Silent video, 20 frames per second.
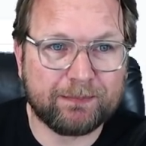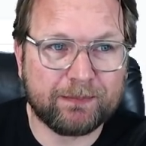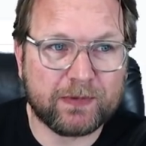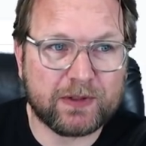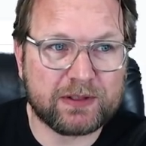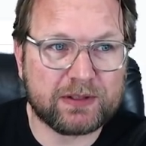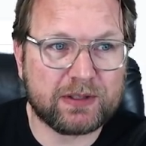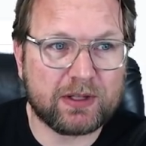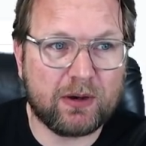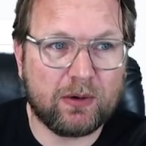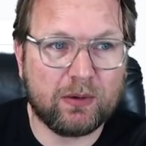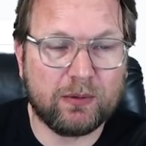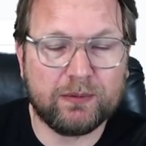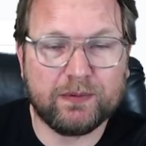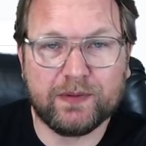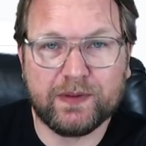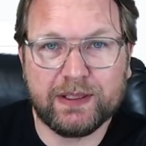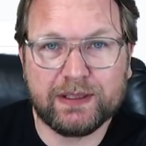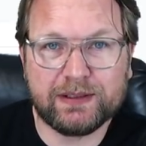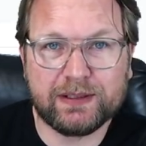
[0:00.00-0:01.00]
So
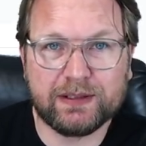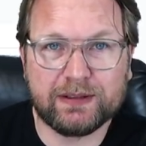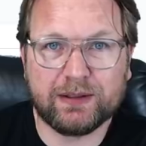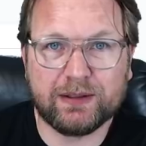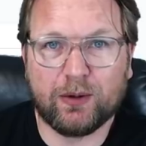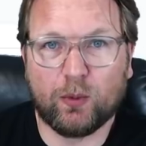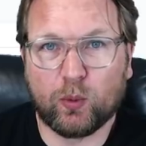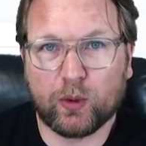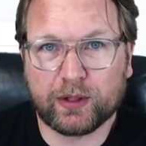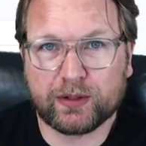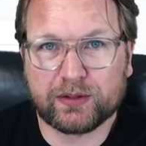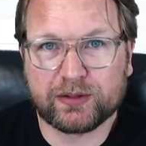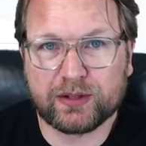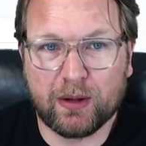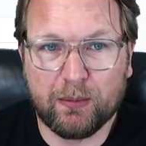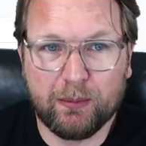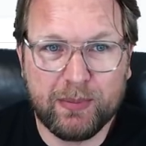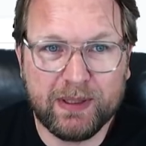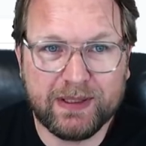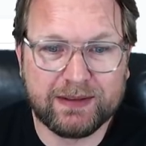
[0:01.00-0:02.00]
this works a
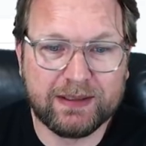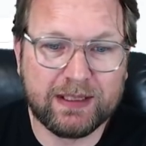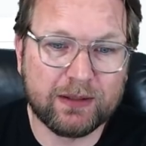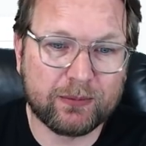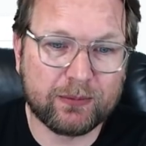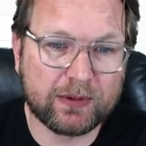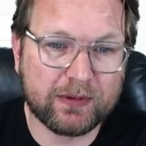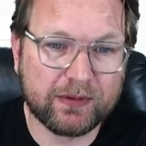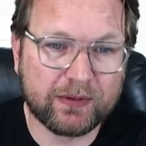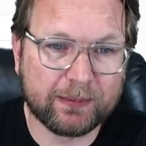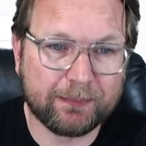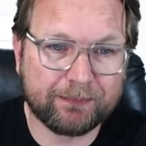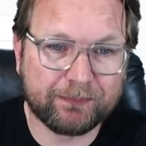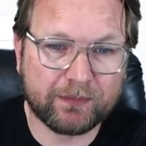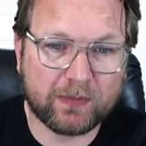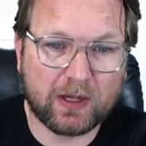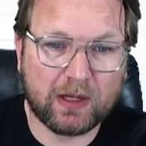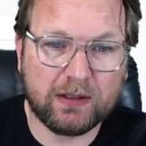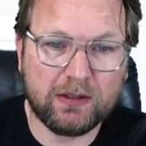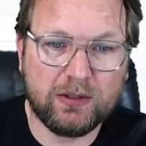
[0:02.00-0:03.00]
bit different.
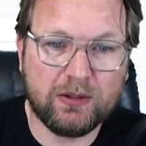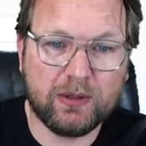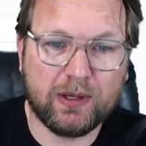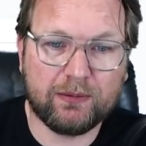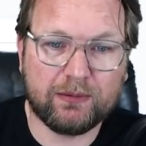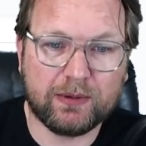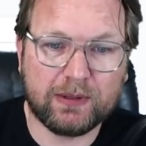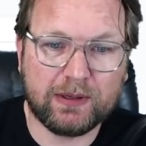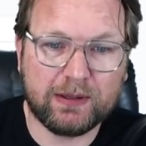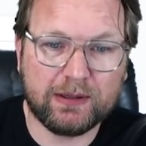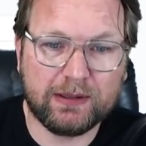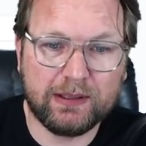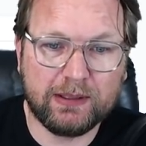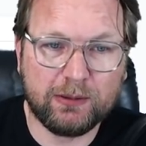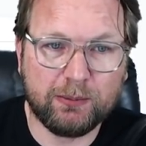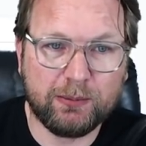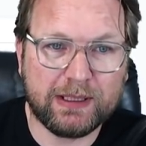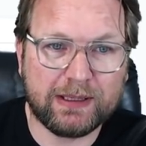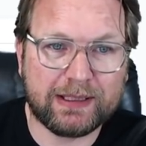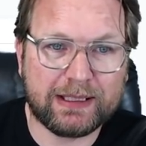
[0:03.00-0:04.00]
You have a little
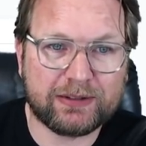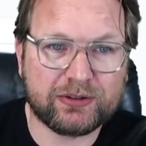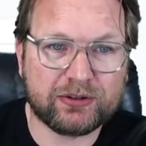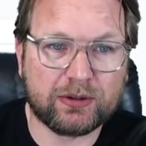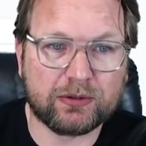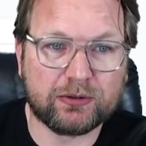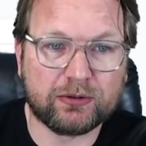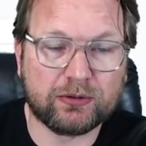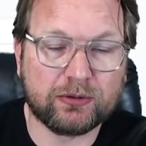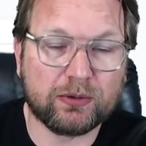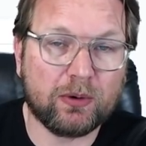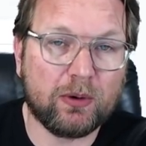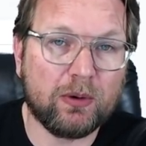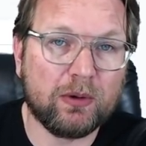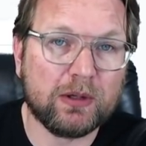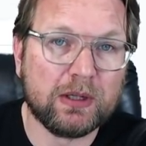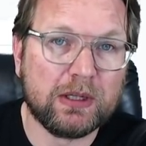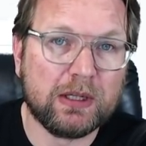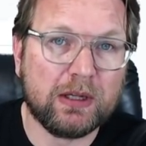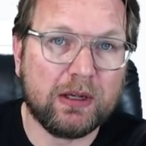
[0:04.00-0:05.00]
bit less control
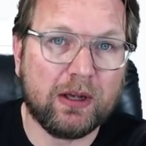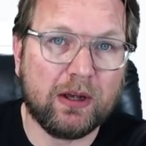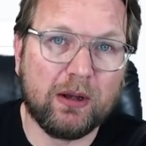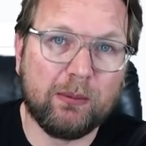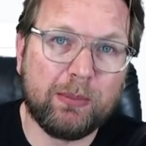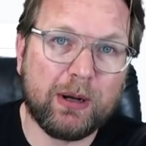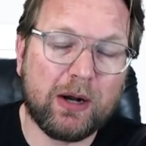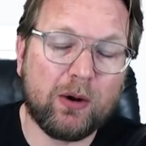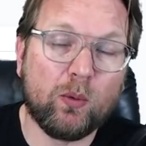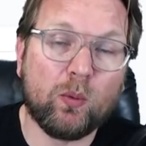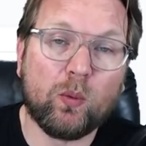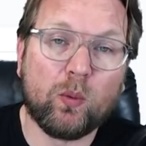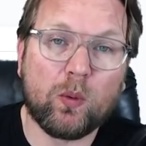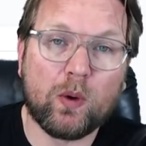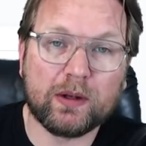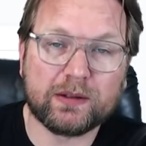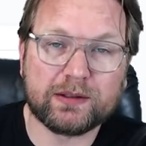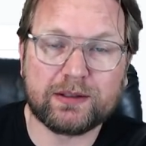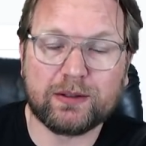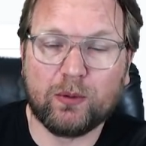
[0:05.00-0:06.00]
about
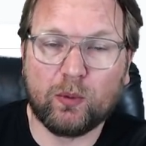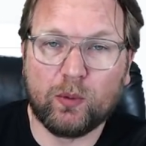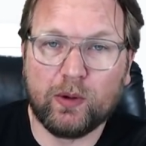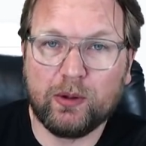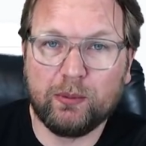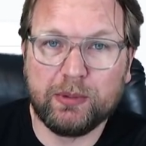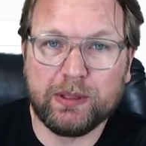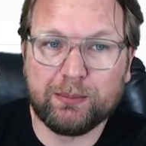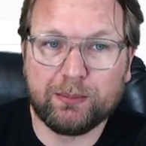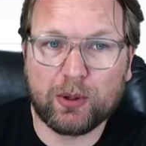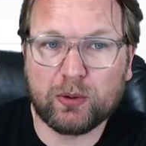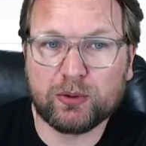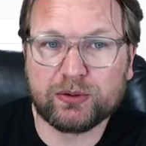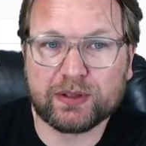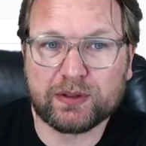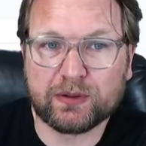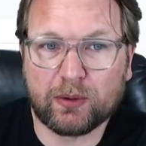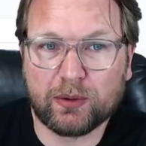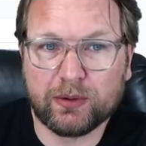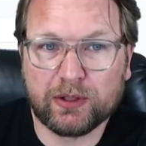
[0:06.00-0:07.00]
what will be
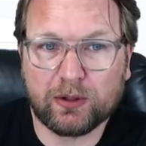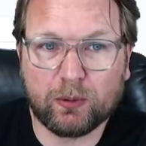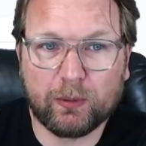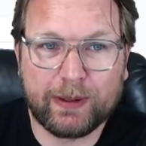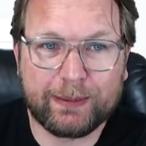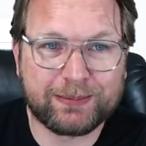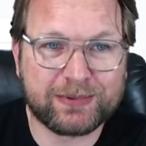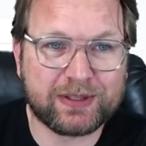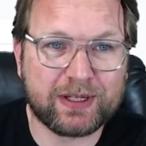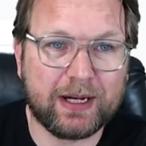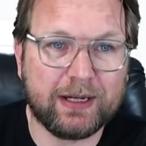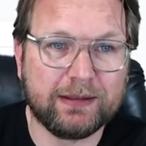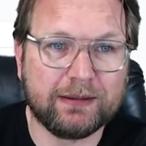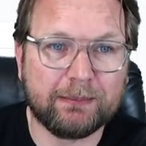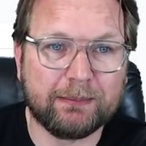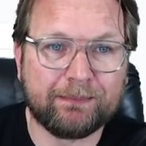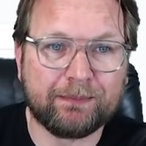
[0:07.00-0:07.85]
posted on your website.